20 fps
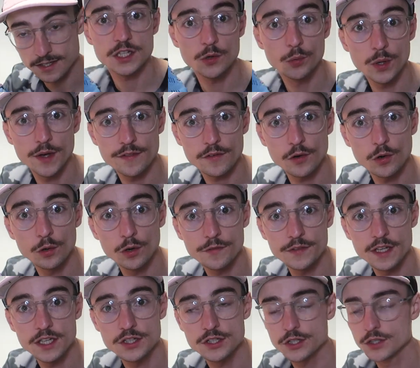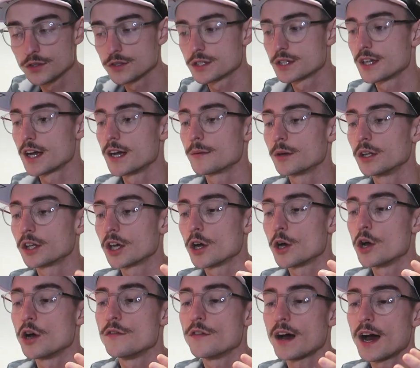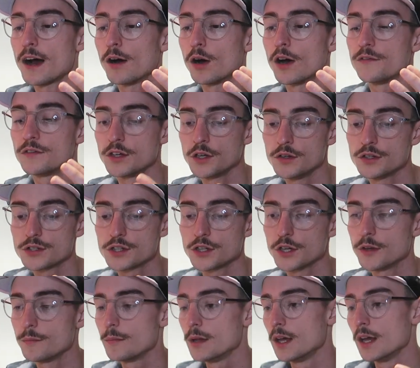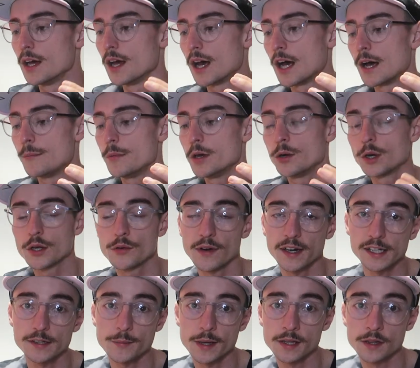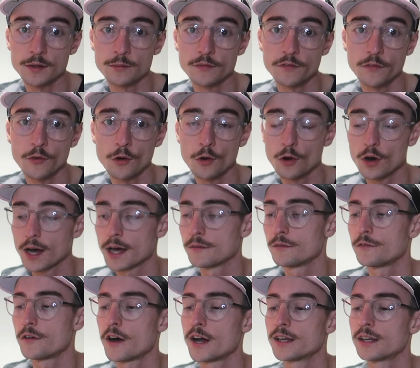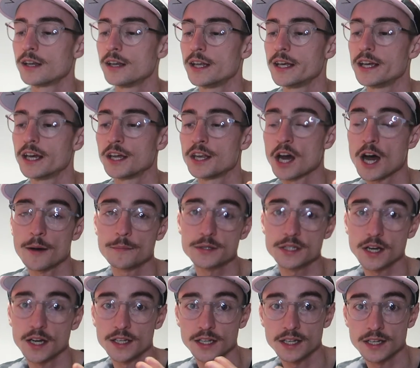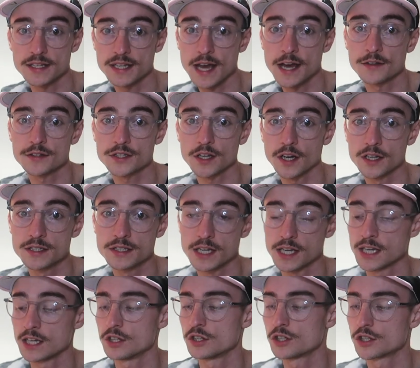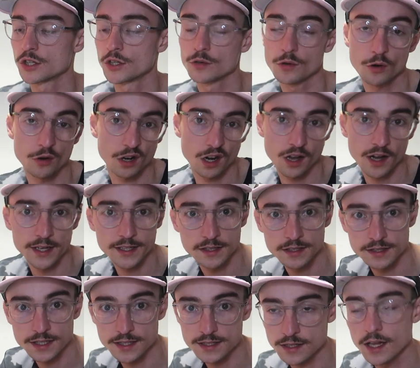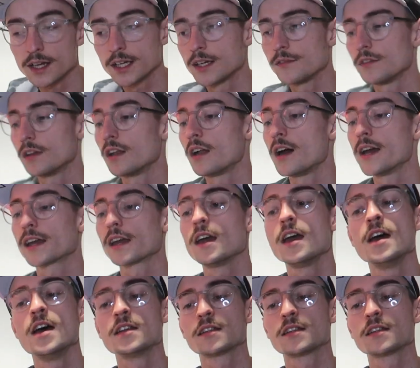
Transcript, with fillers: So with all of these shoes today, I'm going to go over how I've used them, um, who I'd recommend them for, and finally an upside and a downside to each shoe, or a like and dislike if you like.